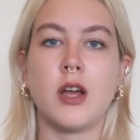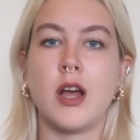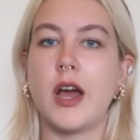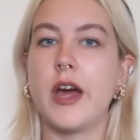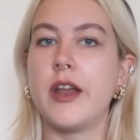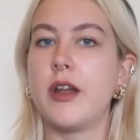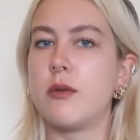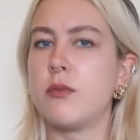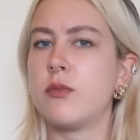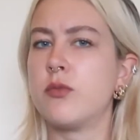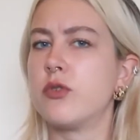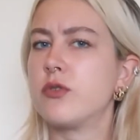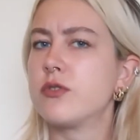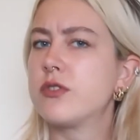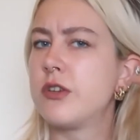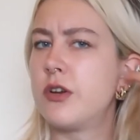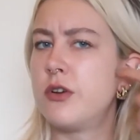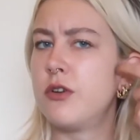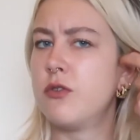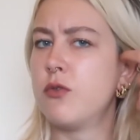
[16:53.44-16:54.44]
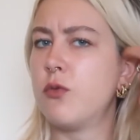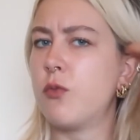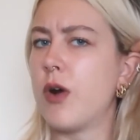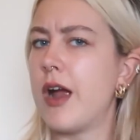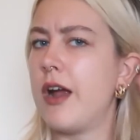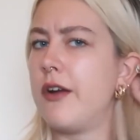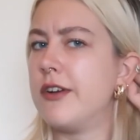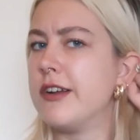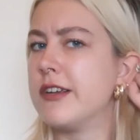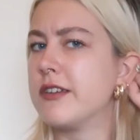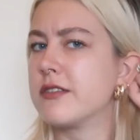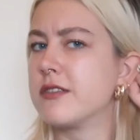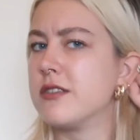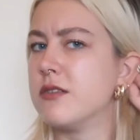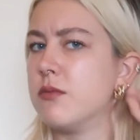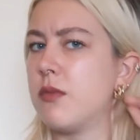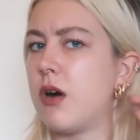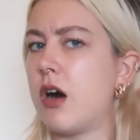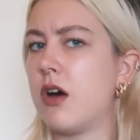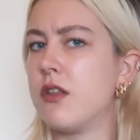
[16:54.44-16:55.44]
And I'm also wearing
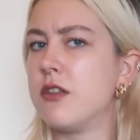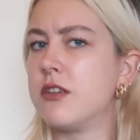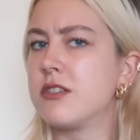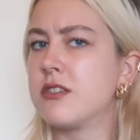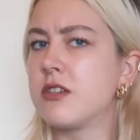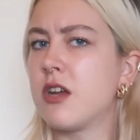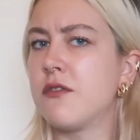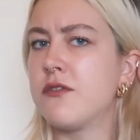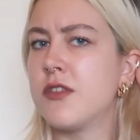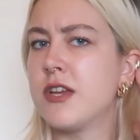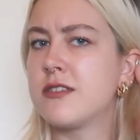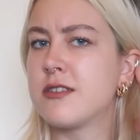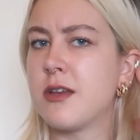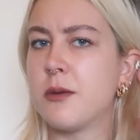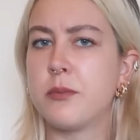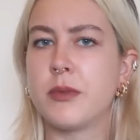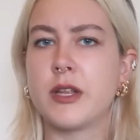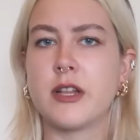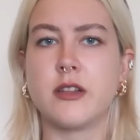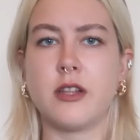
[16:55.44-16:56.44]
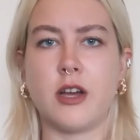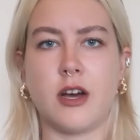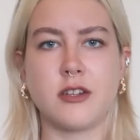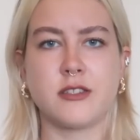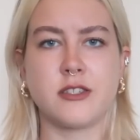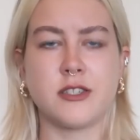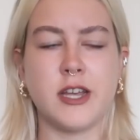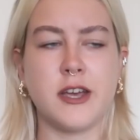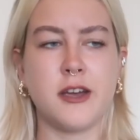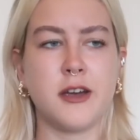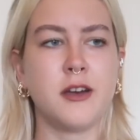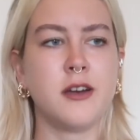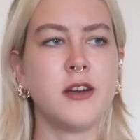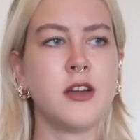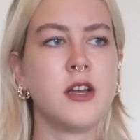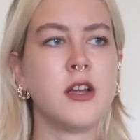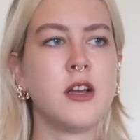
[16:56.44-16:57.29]
some other stuff they sent me last year.